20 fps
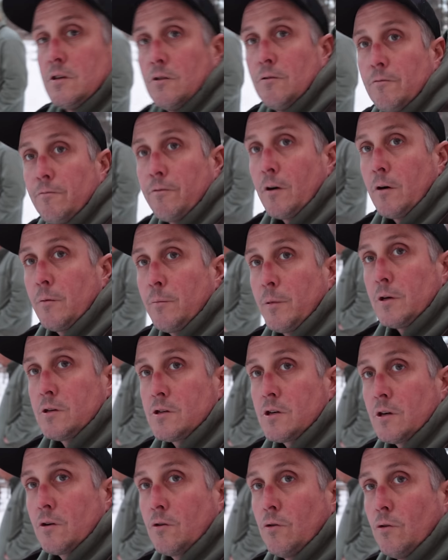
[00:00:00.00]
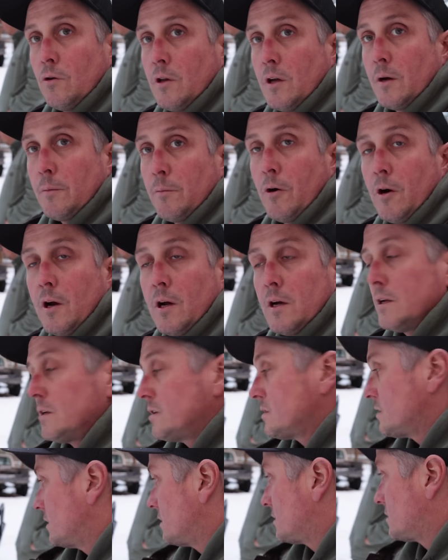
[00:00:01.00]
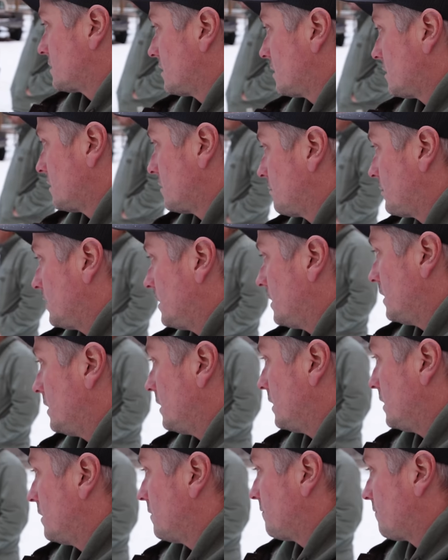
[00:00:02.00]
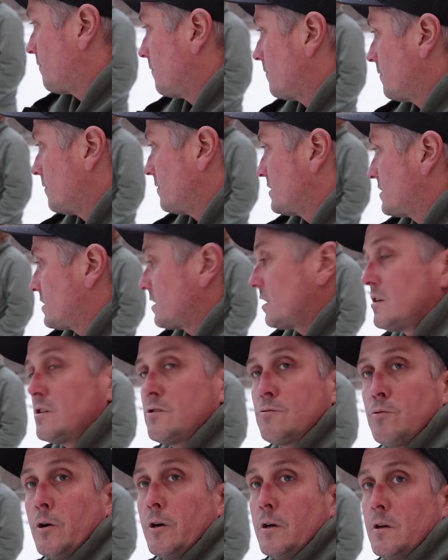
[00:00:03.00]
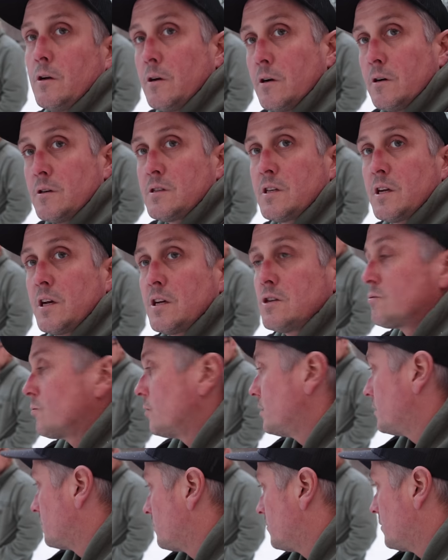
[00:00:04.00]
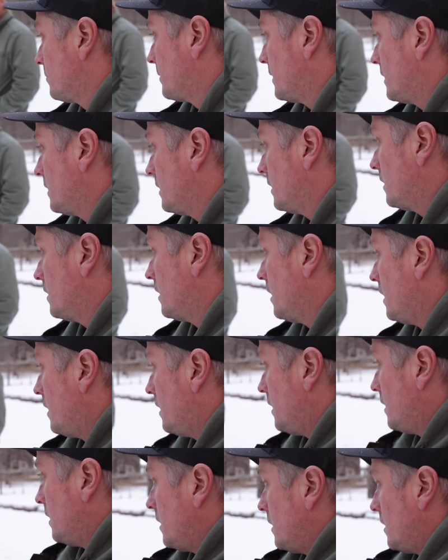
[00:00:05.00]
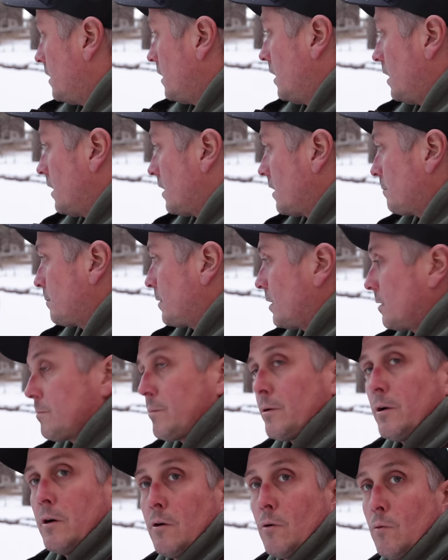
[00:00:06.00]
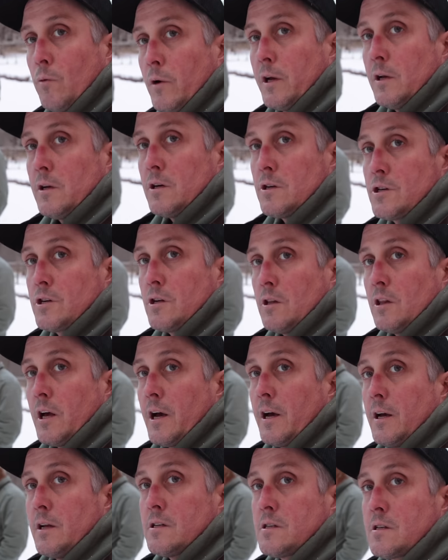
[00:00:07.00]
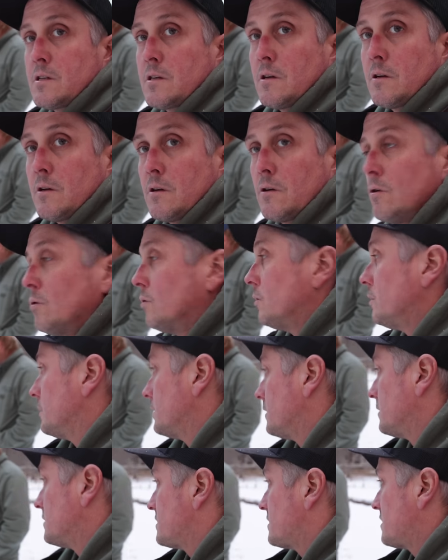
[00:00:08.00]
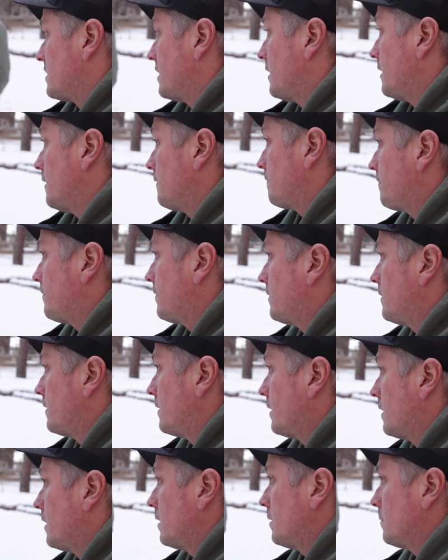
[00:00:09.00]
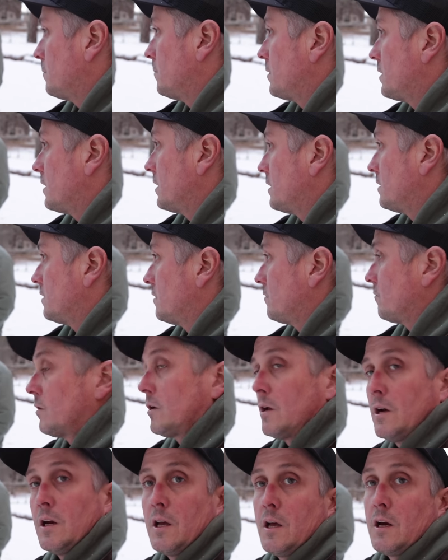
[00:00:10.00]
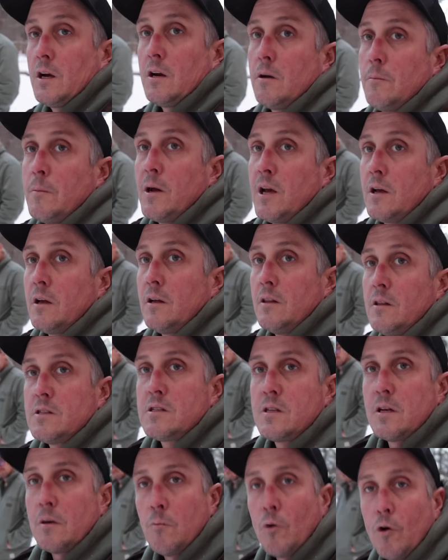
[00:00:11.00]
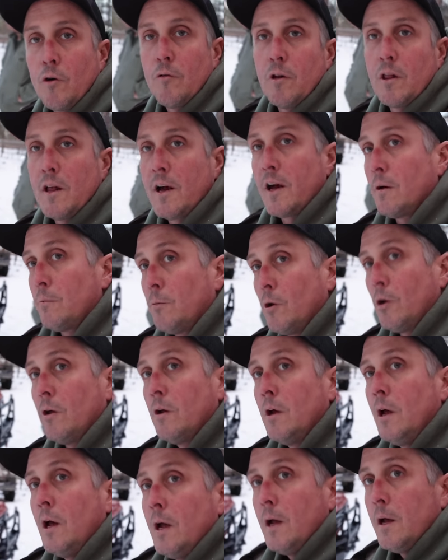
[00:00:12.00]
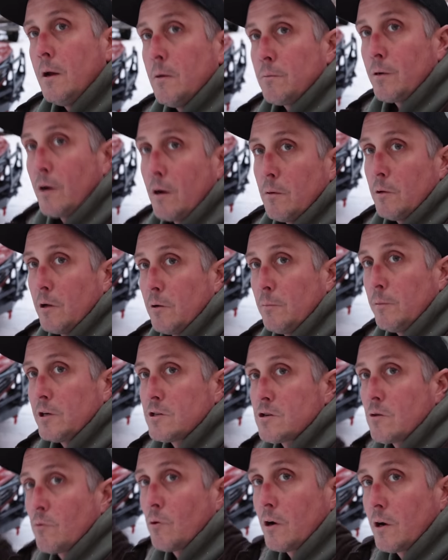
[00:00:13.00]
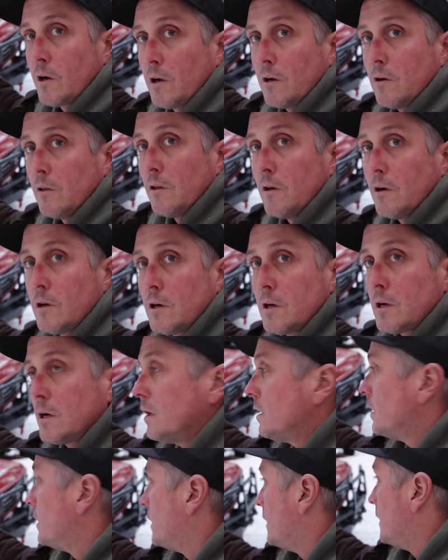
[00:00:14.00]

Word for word: due for a bunch of cool upgrades. It's gonna be stage one or stage one will be a bumper, winch, lights, cooling stuff, um, and then we're gonna get into making this thing more reliable. Probably a bunch of work under the hood,